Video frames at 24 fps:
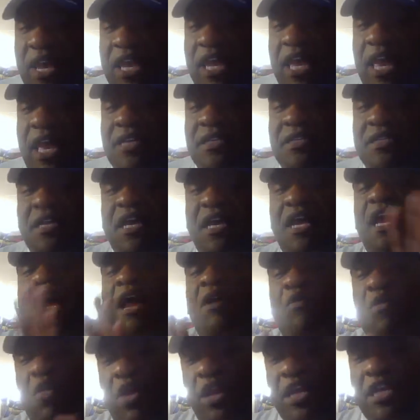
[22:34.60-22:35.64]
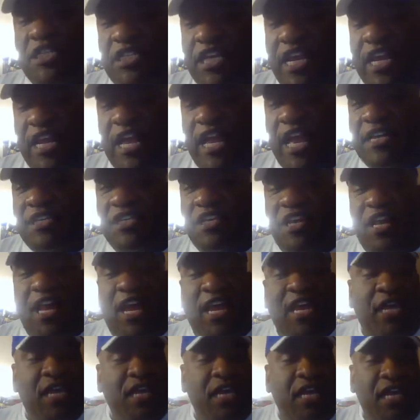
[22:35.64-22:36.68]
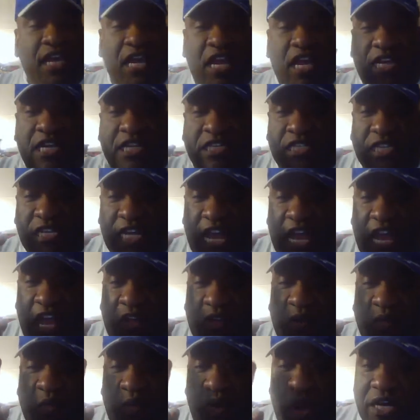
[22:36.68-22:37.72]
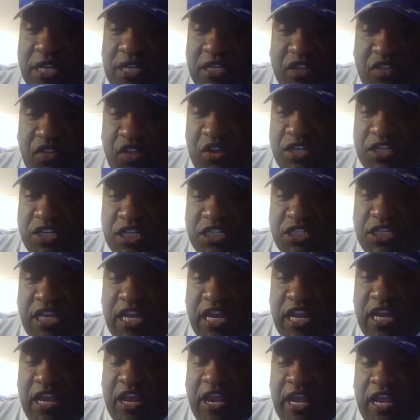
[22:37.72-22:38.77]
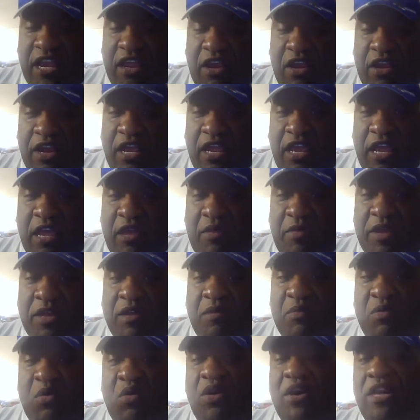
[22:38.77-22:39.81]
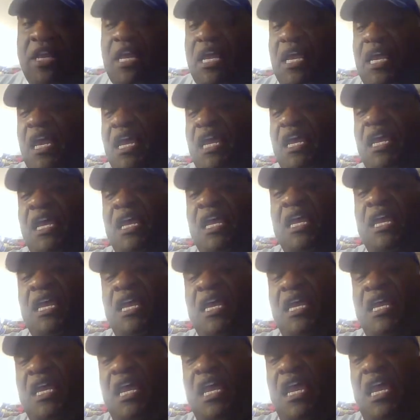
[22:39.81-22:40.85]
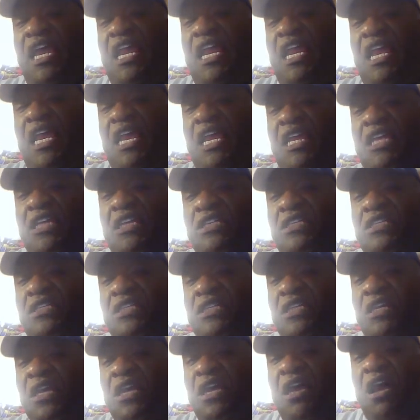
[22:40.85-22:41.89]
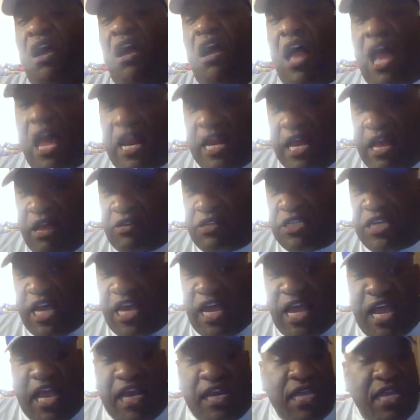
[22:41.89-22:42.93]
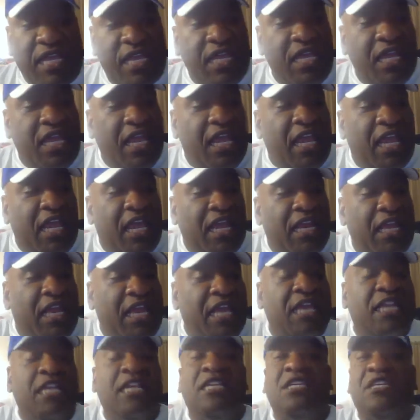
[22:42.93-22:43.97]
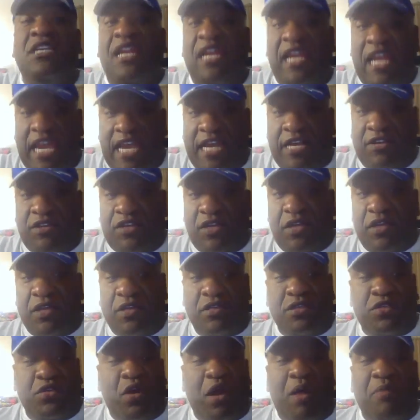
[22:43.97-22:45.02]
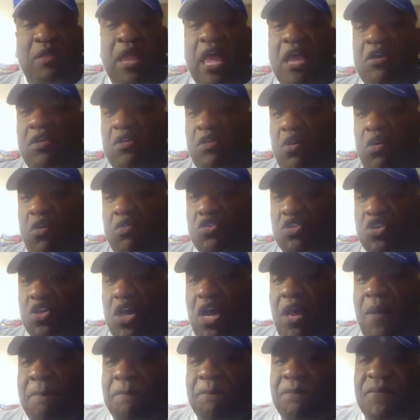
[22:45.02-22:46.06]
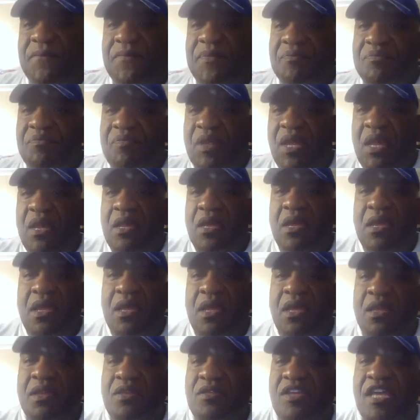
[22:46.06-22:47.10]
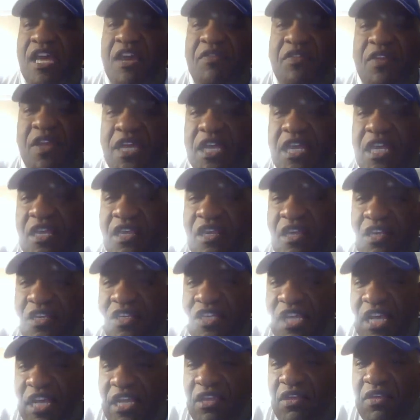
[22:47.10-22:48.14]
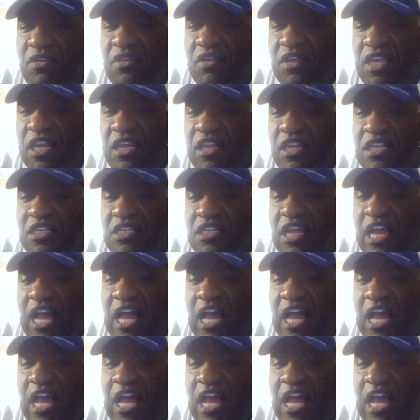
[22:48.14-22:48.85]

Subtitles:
guys, I want to say that tonight. It is now 1:16 a.m. in the morning. It is hot outside and it is late. So I'm not going to hold you up. Definitely continue to get this